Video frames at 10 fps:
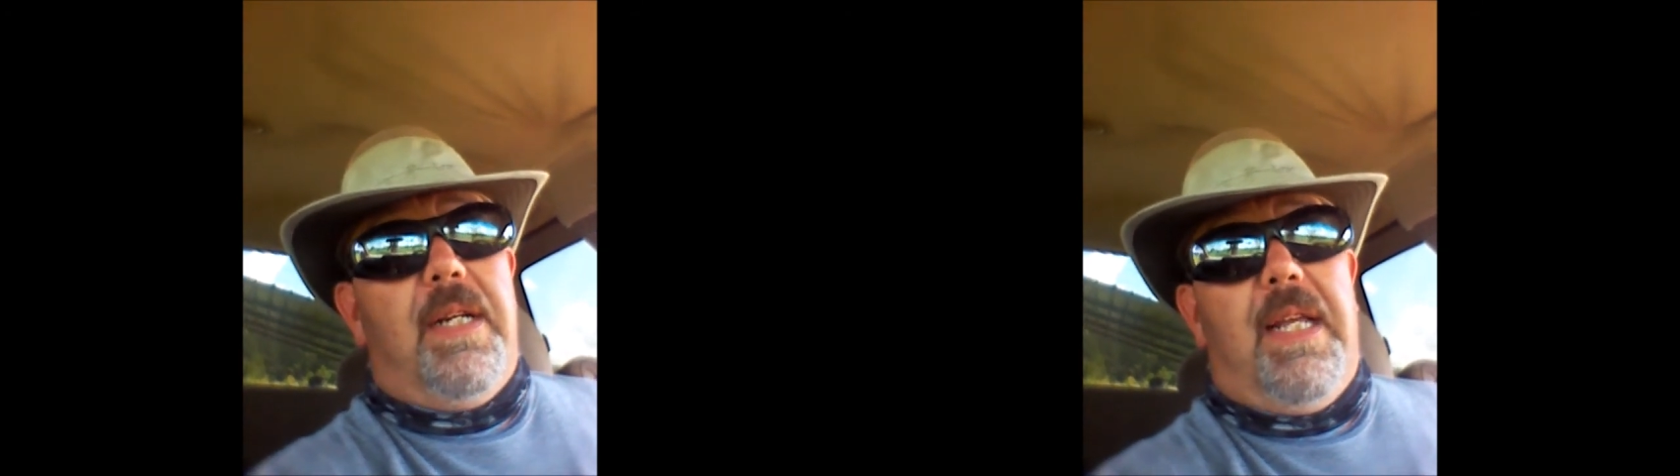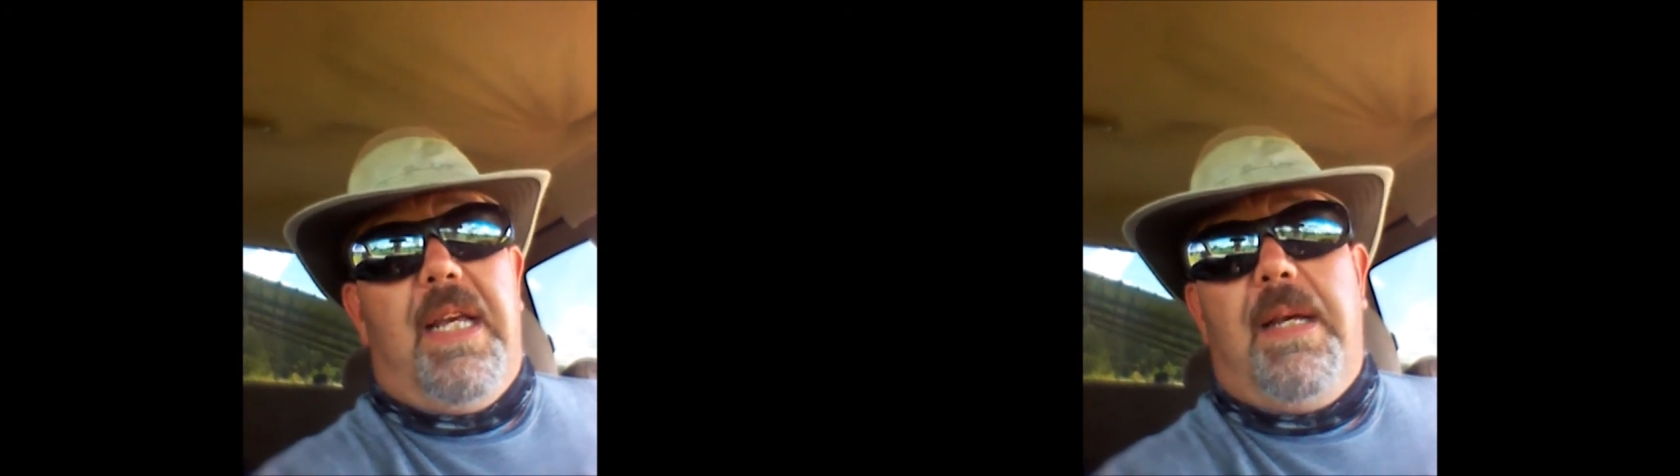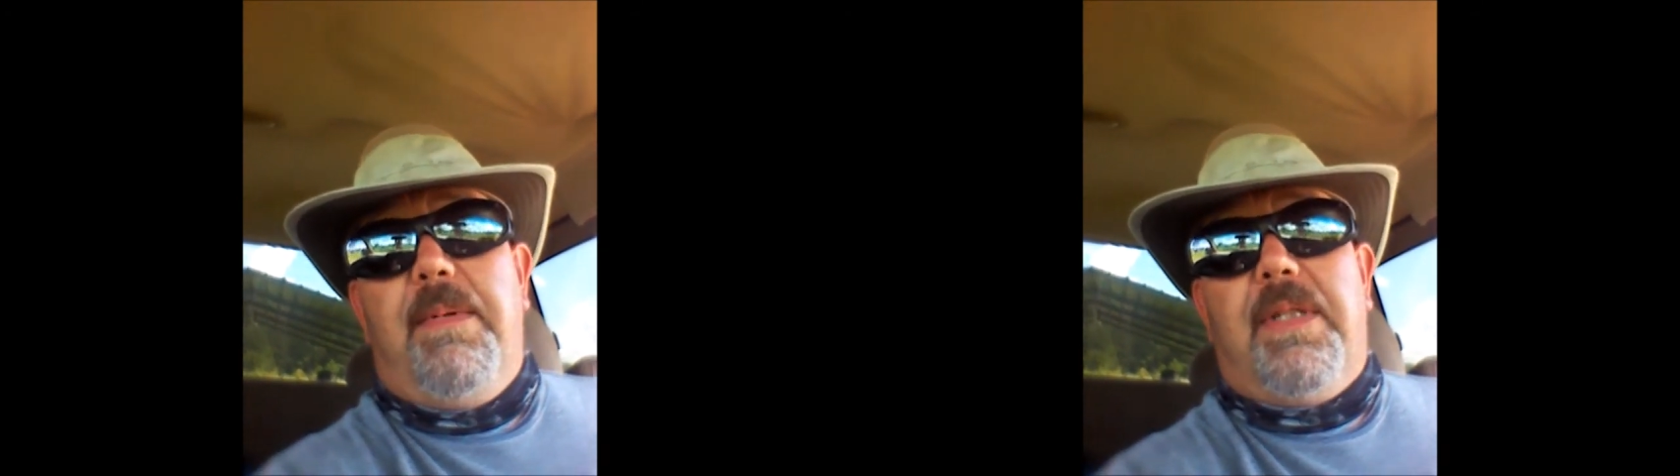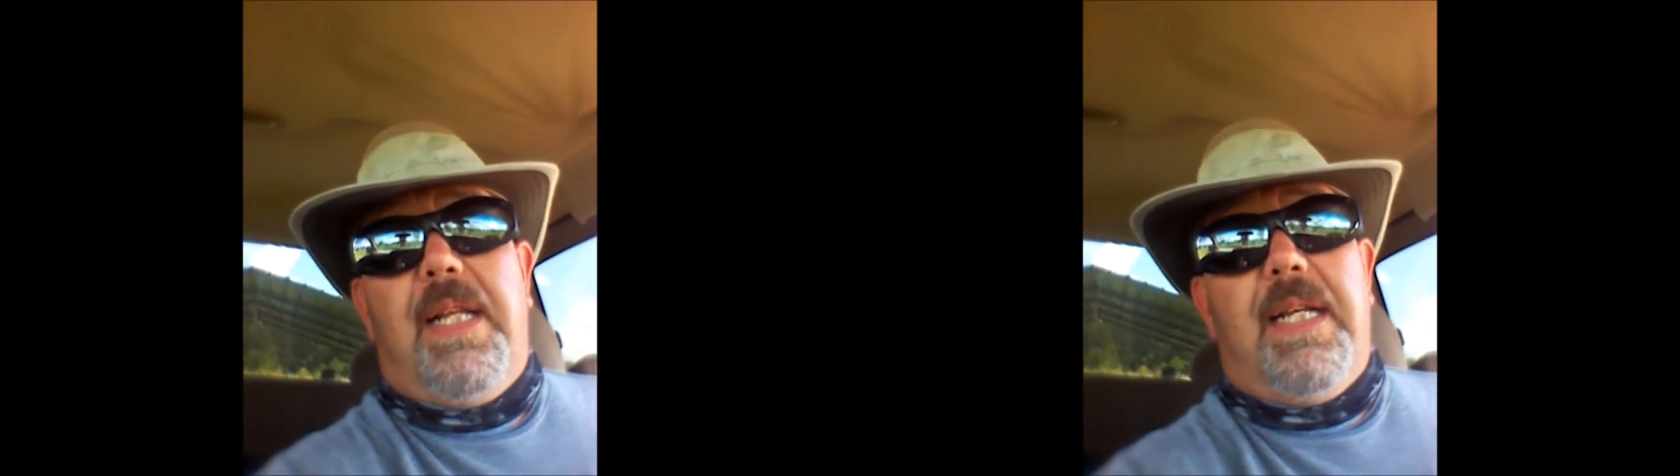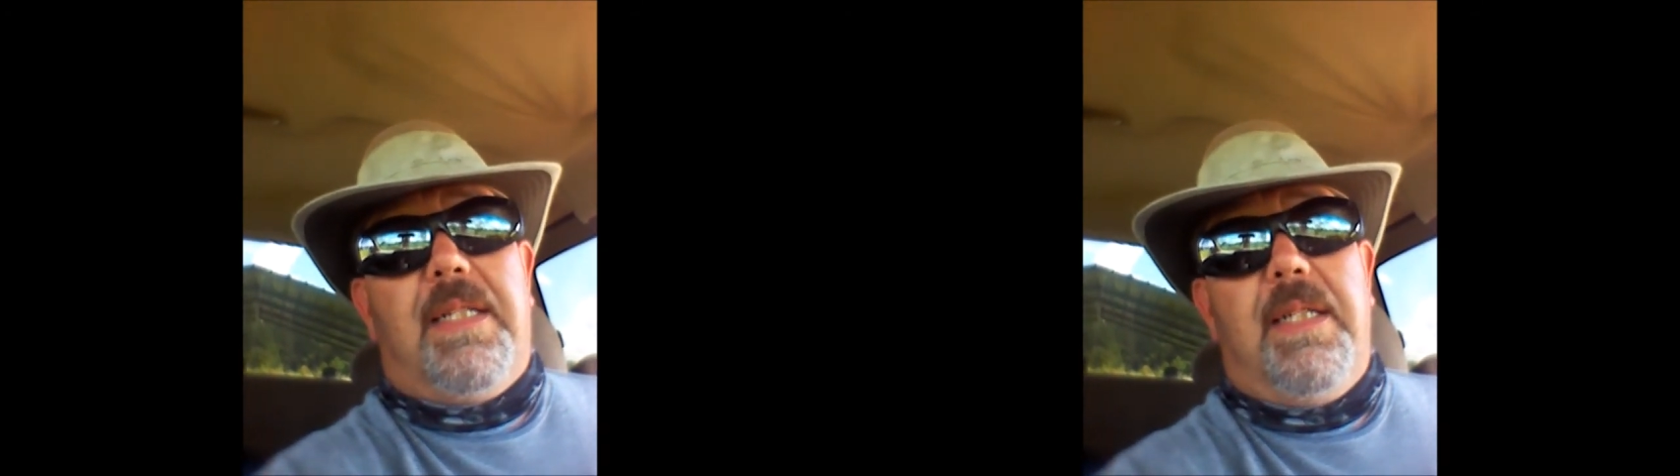Name is
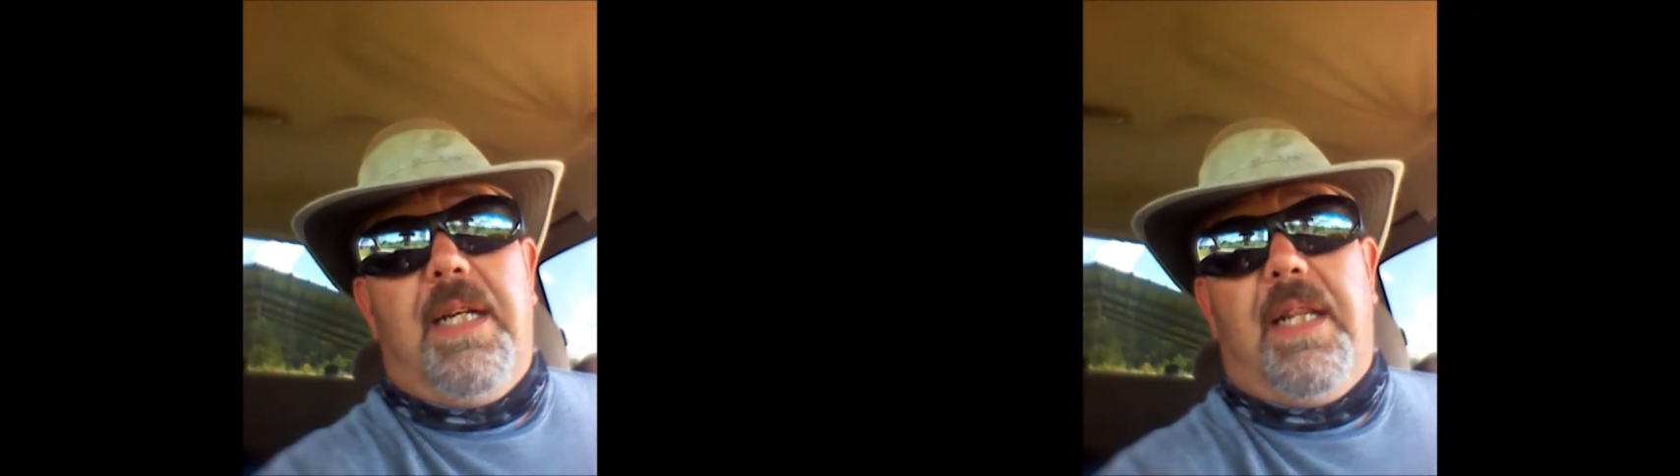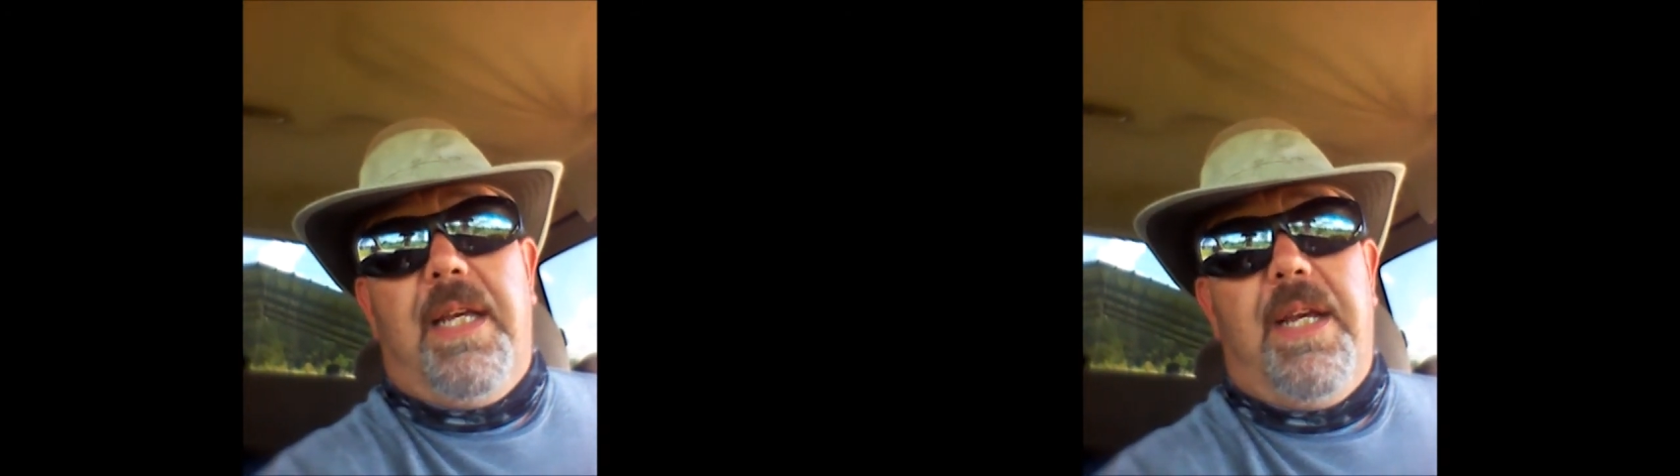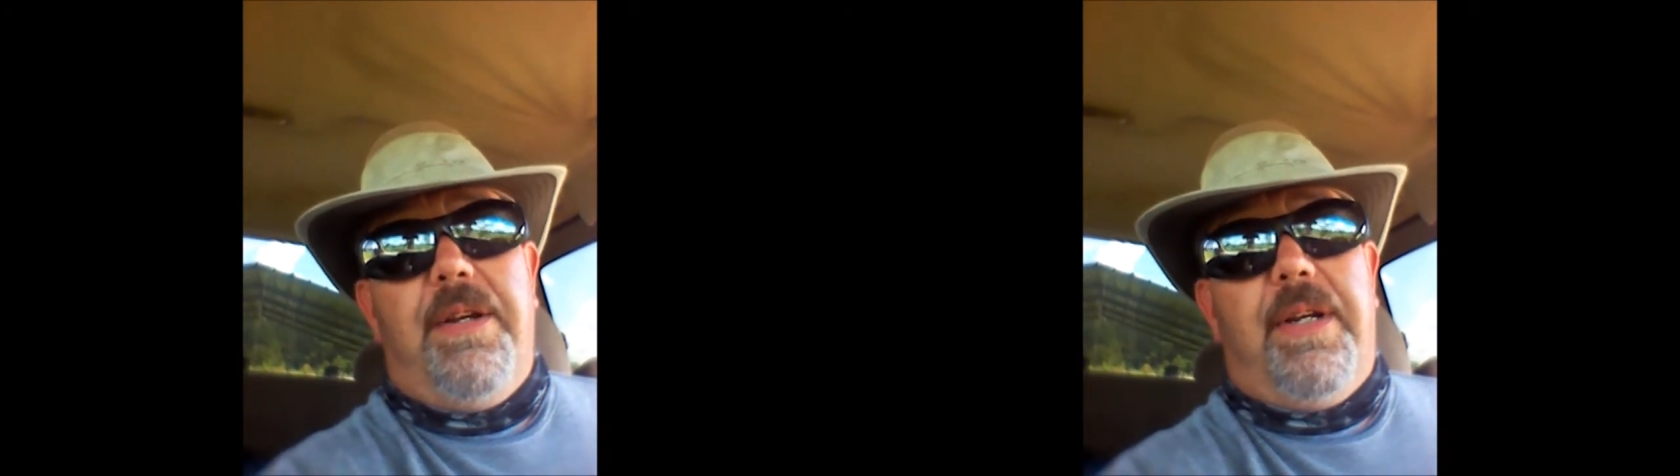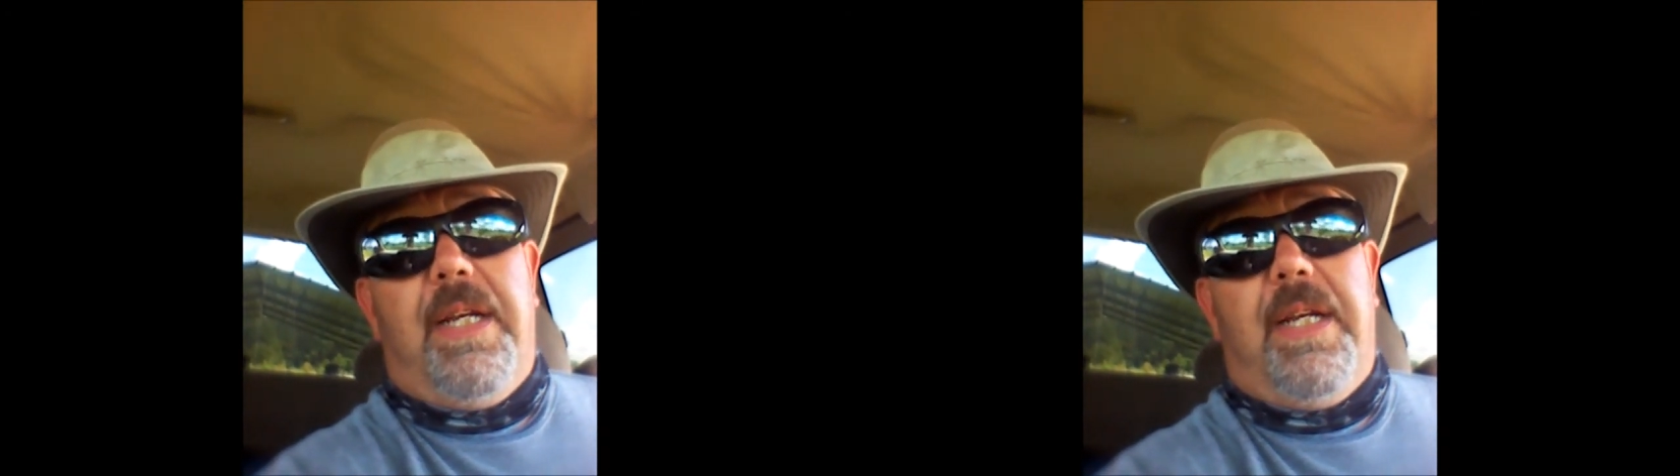Lake Sinclair,